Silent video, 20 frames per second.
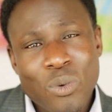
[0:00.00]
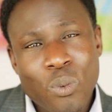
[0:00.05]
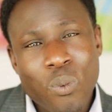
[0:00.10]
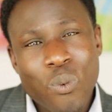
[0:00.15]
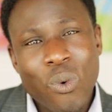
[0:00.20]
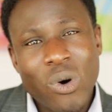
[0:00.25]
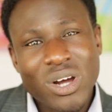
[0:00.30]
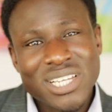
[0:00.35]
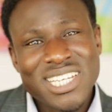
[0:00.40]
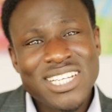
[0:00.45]

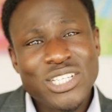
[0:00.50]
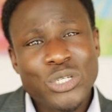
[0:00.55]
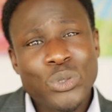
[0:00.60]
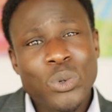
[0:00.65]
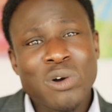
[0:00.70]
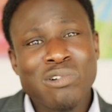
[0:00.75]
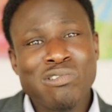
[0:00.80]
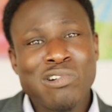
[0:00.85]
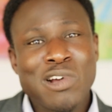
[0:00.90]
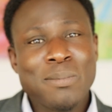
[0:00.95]
walked
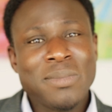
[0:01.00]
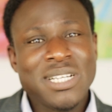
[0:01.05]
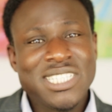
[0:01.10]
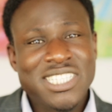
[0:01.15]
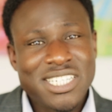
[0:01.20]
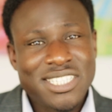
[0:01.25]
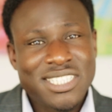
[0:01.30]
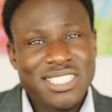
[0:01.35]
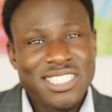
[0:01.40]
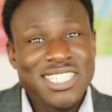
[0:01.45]
into a room
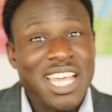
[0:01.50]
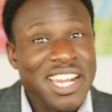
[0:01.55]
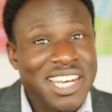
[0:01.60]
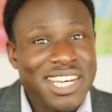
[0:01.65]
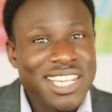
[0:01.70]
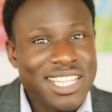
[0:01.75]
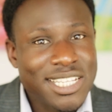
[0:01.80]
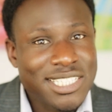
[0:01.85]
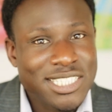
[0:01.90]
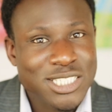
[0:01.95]
and just
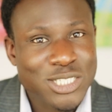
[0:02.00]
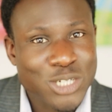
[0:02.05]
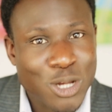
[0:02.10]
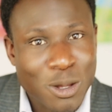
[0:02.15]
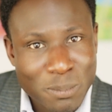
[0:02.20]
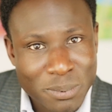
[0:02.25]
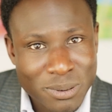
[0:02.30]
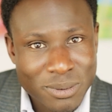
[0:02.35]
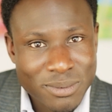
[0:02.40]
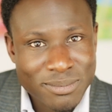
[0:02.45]
suddenly
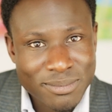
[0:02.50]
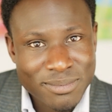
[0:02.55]
stop